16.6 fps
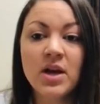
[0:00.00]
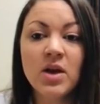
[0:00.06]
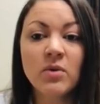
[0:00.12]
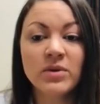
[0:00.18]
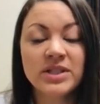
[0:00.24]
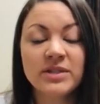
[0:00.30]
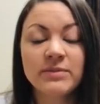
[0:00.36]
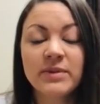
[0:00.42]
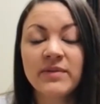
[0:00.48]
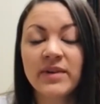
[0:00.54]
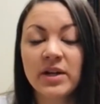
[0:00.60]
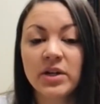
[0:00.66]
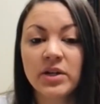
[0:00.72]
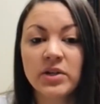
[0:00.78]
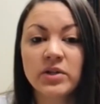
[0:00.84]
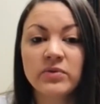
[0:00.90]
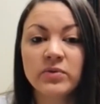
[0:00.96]
which can be
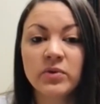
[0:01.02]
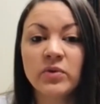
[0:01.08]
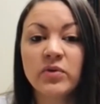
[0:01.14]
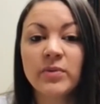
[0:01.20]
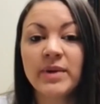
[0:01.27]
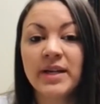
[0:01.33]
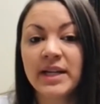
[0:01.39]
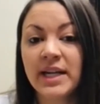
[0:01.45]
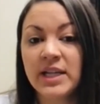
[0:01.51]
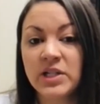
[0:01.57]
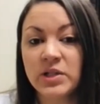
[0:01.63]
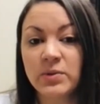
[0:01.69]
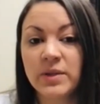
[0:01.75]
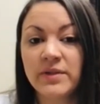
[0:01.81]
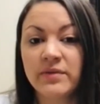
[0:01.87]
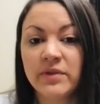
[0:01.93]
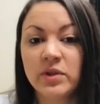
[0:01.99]
very useful for medication
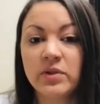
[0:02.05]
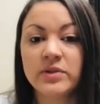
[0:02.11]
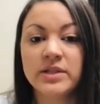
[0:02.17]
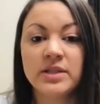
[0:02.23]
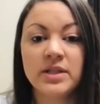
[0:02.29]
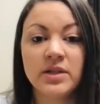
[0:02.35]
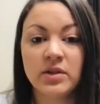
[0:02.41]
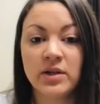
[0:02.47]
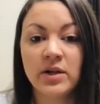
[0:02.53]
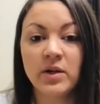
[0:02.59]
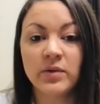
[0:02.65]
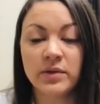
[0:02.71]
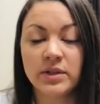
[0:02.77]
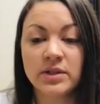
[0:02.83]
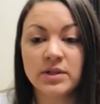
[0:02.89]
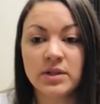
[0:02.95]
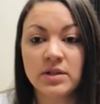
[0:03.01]
refills and other health
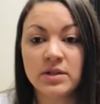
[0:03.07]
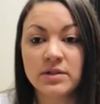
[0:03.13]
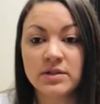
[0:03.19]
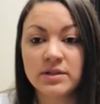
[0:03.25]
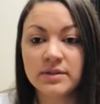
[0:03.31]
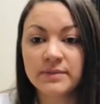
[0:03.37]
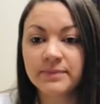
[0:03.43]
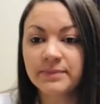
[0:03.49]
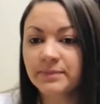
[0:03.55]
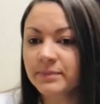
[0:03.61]
concerns.